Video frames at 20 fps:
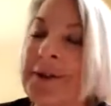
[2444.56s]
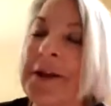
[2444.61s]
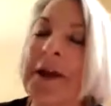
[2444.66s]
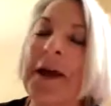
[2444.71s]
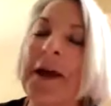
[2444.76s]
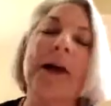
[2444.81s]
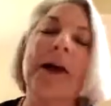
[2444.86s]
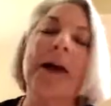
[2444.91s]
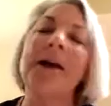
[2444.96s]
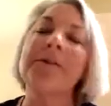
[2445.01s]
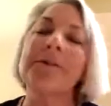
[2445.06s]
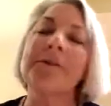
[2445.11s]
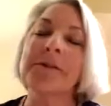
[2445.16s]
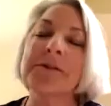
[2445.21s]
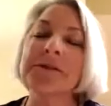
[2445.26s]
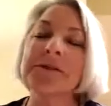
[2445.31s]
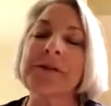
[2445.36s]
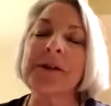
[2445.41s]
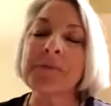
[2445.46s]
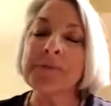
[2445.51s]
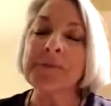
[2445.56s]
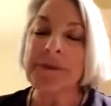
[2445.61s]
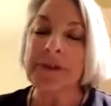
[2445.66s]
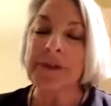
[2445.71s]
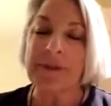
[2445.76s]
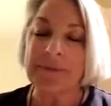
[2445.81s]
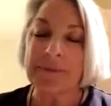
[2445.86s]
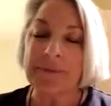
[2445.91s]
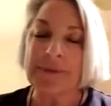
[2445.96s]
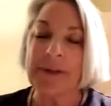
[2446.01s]
and the
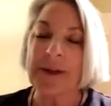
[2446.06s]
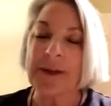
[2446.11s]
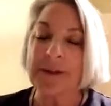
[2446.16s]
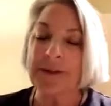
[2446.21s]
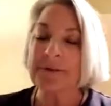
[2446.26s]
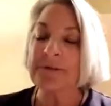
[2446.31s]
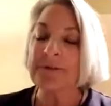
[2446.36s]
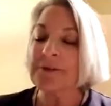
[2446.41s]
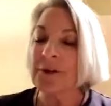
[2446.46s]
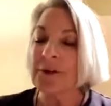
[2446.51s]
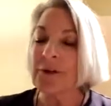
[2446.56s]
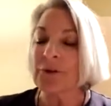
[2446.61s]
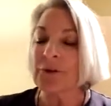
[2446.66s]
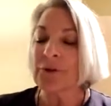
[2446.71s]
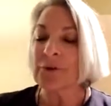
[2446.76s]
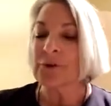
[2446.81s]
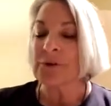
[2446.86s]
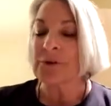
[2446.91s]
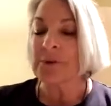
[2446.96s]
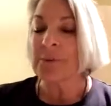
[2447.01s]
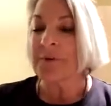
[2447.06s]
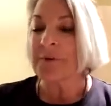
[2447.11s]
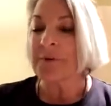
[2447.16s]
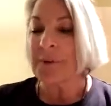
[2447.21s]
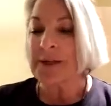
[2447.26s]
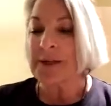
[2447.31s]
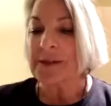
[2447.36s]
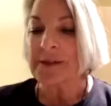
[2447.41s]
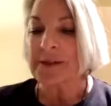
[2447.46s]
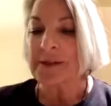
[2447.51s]
symptoms, I could go through some of
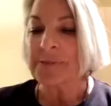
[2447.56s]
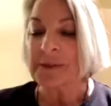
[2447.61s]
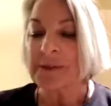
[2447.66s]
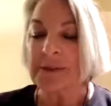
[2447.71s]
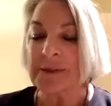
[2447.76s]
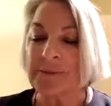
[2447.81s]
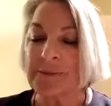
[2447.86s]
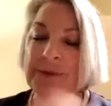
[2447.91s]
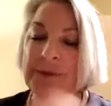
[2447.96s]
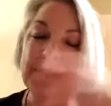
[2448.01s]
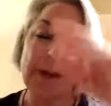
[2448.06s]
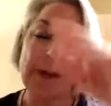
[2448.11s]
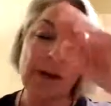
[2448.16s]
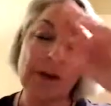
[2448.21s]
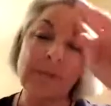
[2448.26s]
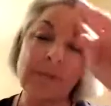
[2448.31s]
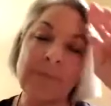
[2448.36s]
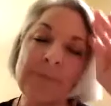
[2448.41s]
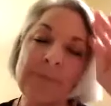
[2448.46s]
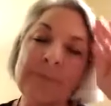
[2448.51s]
my symptoms here.